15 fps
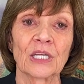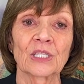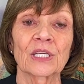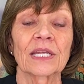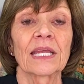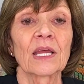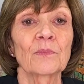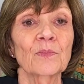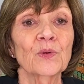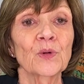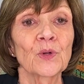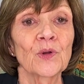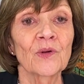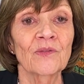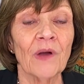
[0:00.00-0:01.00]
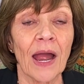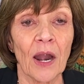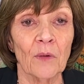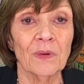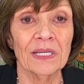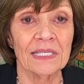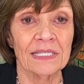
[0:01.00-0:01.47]
to improve
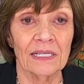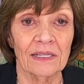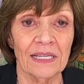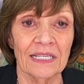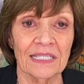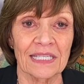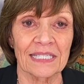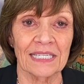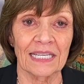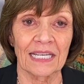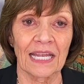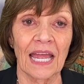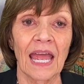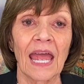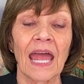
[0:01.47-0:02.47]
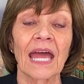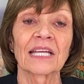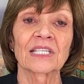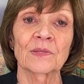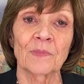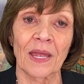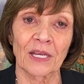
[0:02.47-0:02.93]
our resiliency, and
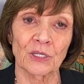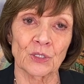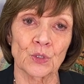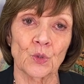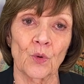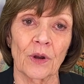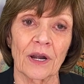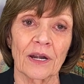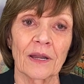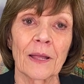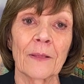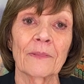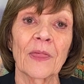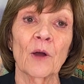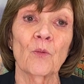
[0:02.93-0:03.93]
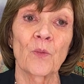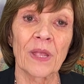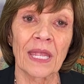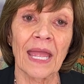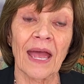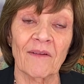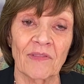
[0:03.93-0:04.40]
to make sure that
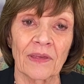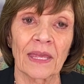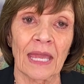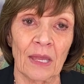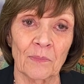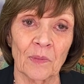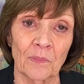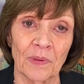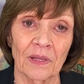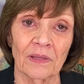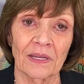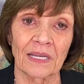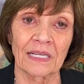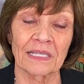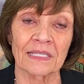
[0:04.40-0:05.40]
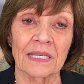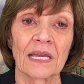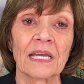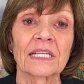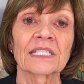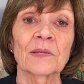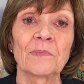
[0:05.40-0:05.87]
we have the capabilities
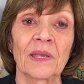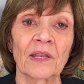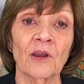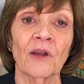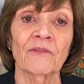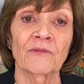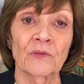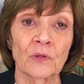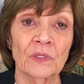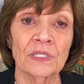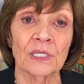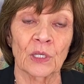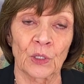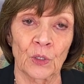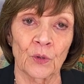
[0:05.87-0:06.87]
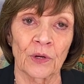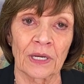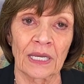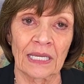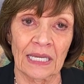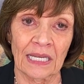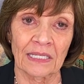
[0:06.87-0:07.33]
to meet our food
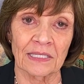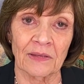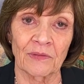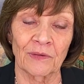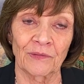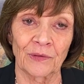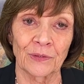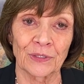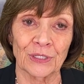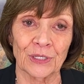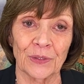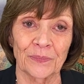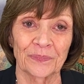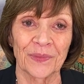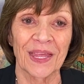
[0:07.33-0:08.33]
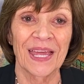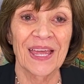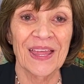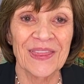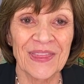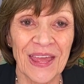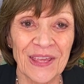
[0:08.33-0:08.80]
security needs of the future.
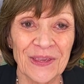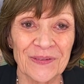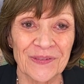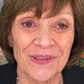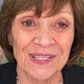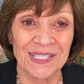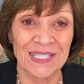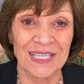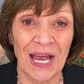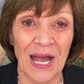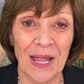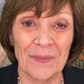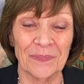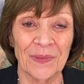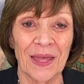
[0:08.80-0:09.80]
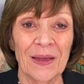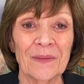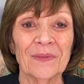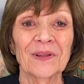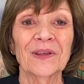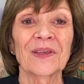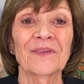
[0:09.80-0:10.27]
Thank you for this time.
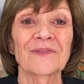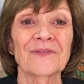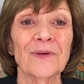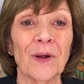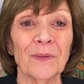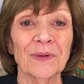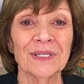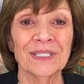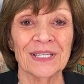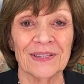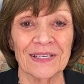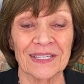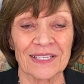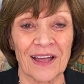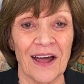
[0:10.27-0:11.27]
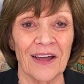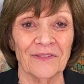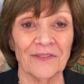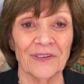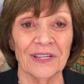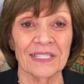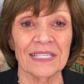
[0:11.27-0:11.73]
Looking forward to this
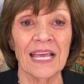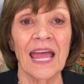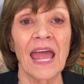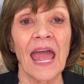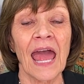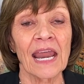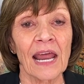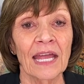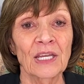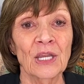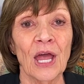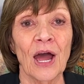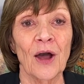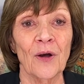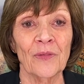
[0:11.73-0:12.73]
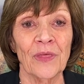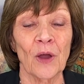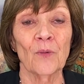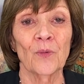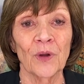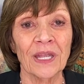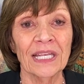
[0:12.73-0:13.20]
conference, and I know
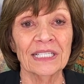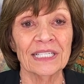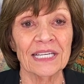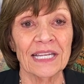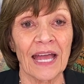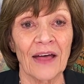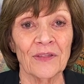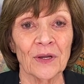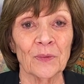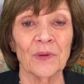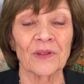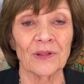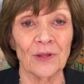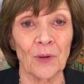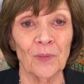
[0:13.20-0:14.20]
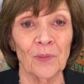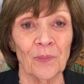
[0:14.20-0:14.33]
that working together with global